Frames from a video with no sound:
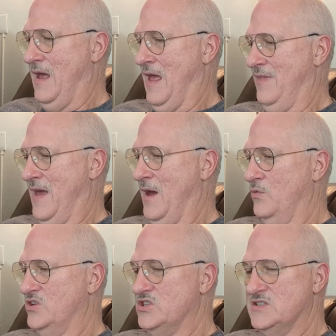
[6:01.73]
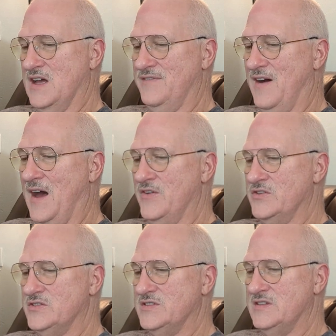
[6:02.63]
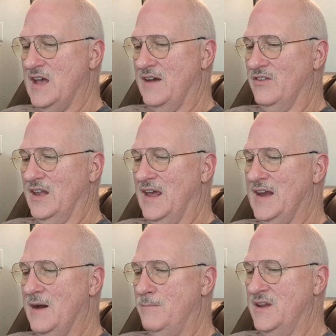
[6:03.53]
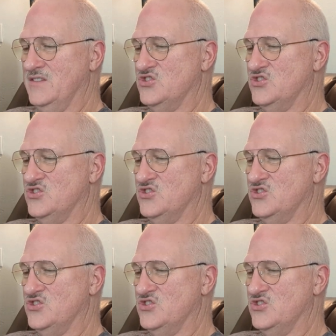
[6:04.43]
and that which is thy father's have laid up in